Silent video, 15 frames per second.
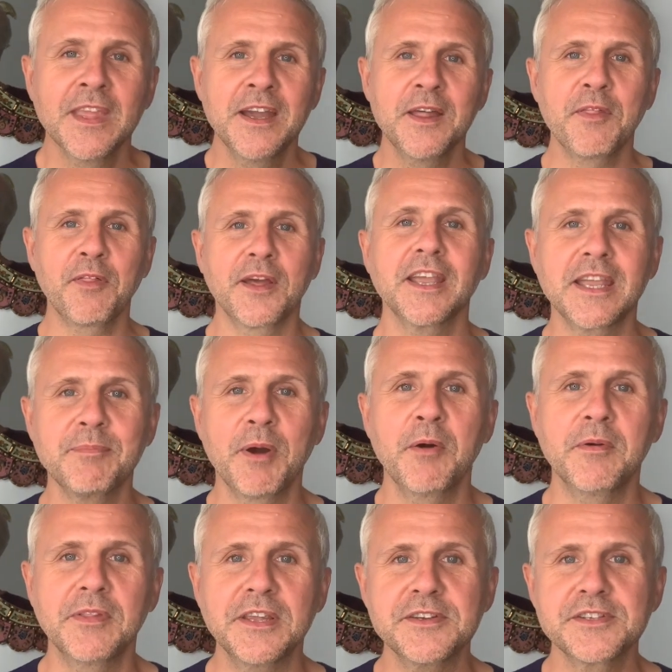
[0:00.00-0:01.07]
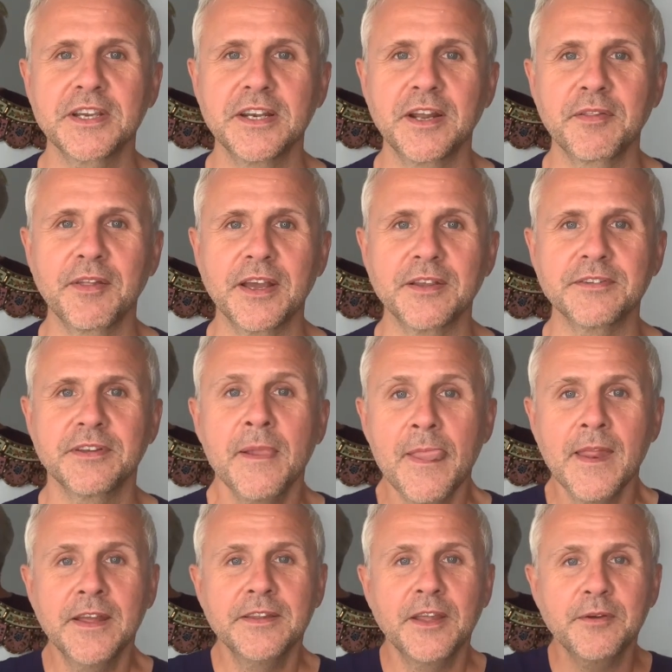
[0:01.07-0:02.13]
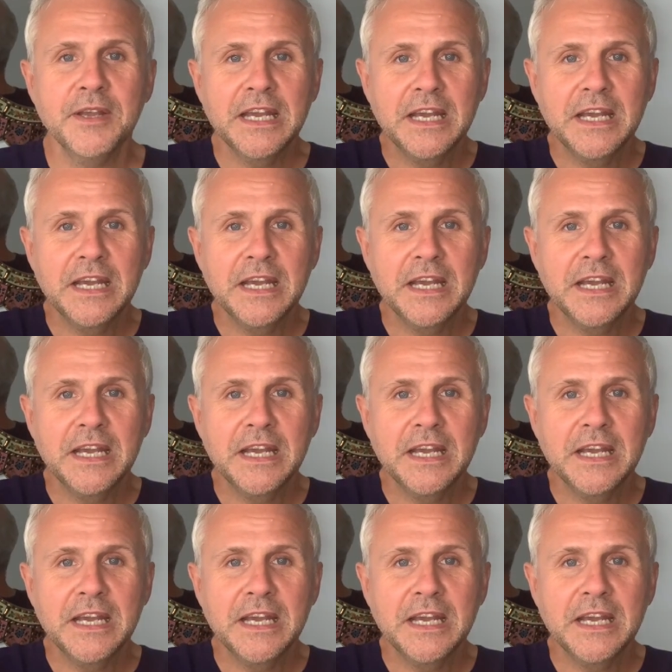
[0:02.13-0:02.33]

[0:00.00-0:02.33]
think about these kind of things. Now,